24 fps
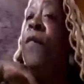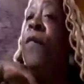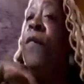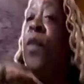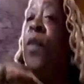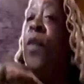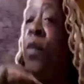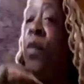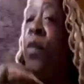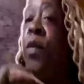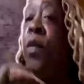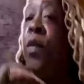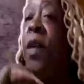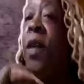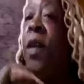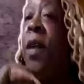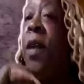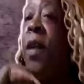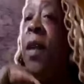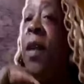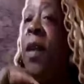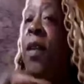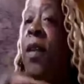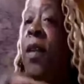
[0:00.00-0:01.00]
food.
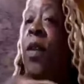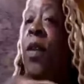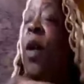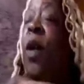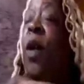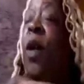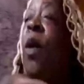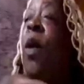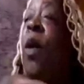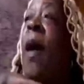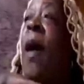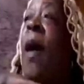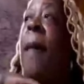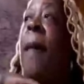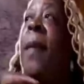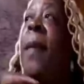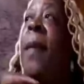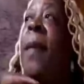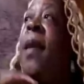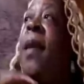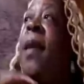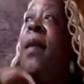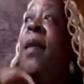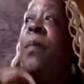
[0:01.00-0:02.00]
I
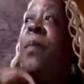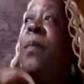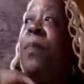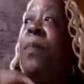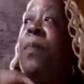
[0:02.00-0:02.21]
mean,